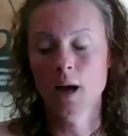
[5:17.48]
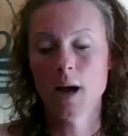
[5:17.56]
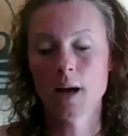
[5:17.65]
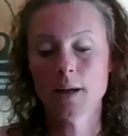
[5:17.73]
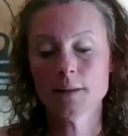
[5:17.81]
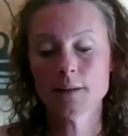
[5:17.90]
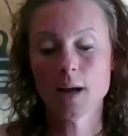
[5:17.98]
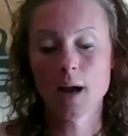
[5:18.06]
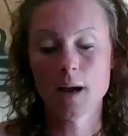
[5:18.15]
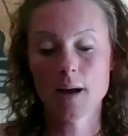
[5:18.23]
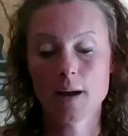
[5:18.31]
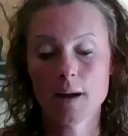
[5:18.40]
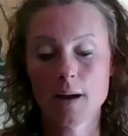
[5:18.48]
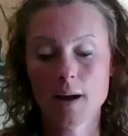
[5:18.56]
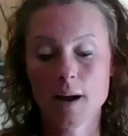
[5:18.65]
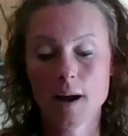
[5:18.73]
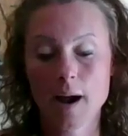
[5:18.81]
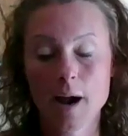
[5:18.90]
and
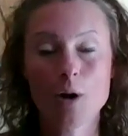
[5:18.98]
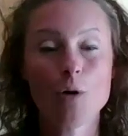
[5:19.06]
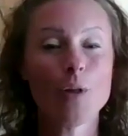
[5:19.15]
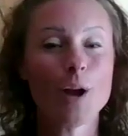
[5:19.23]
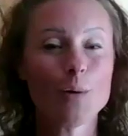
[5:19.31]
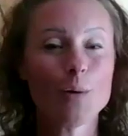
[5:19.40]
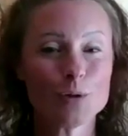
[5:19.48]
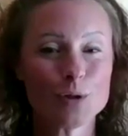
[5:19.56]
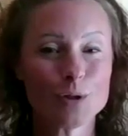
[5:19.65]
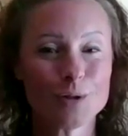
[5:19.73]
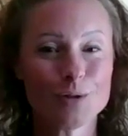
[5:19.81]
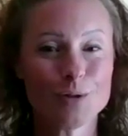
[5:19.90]
how that was